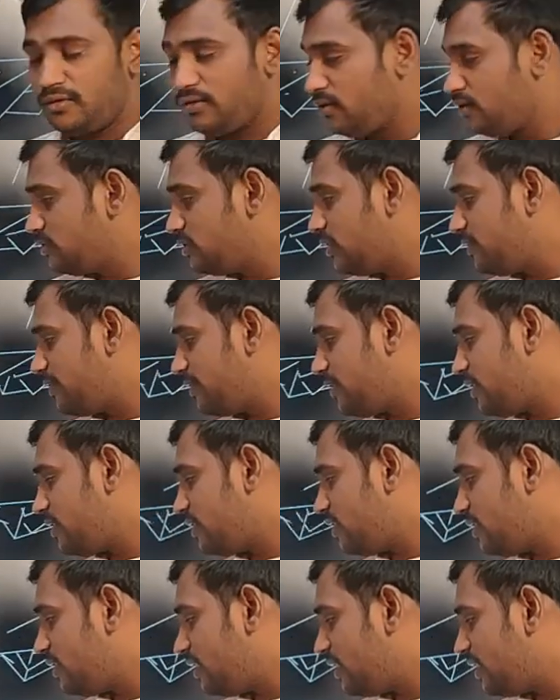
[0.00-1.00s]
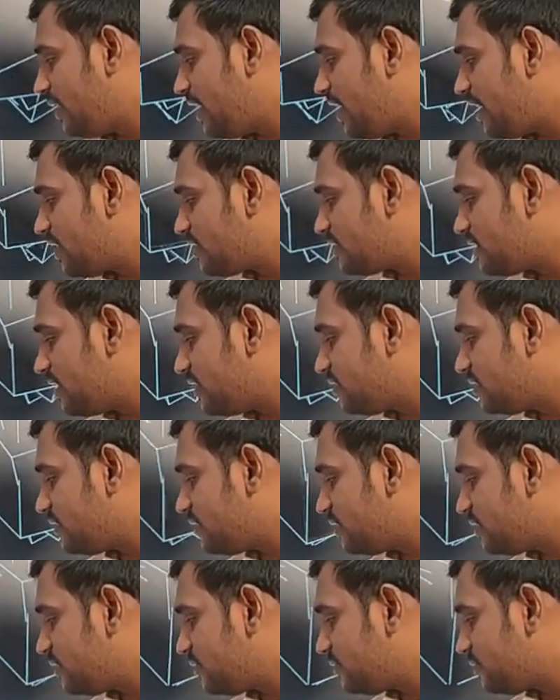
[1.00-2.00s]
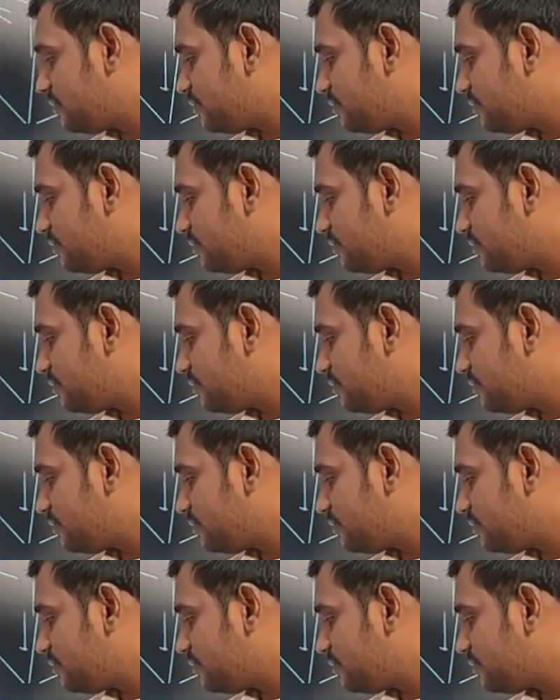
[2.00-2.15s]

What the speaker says: used for data science.